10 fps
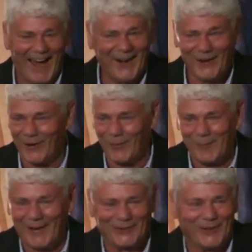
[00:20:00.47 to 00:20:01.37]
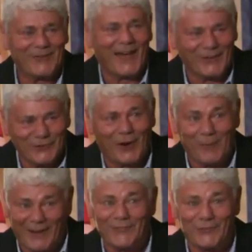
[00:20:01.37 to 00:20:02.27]
I don't know about the
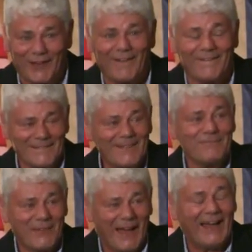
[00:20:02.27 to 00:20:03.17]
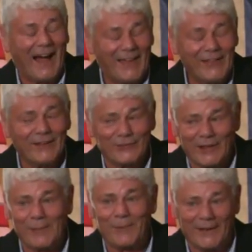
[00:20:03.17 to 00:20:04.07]
NASCAR, but it's, I think it's
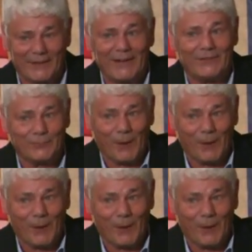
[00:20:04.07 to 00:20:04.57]
going to be a neat